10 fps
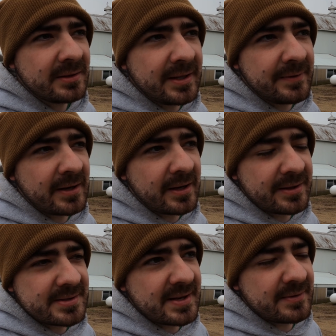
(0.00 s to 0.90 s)
leaving it
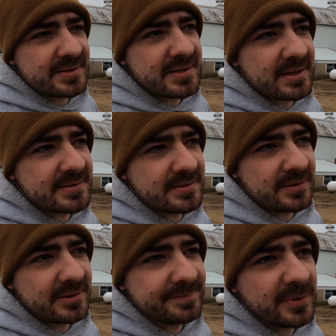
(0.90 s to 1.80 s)
on the 76
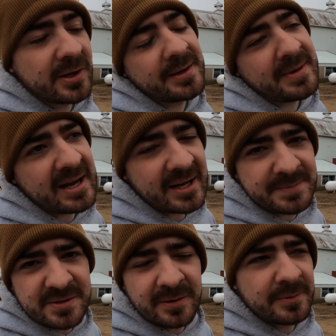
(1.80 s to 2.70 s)
or hooking back
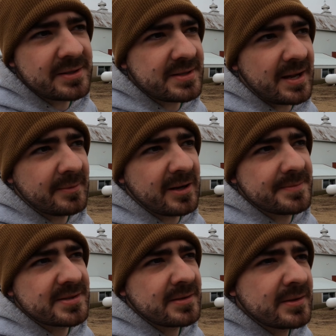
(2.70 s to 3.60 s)
up to it when the time
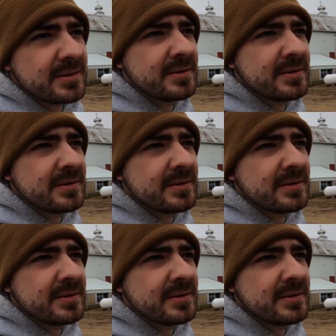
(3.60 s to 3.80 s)
comes.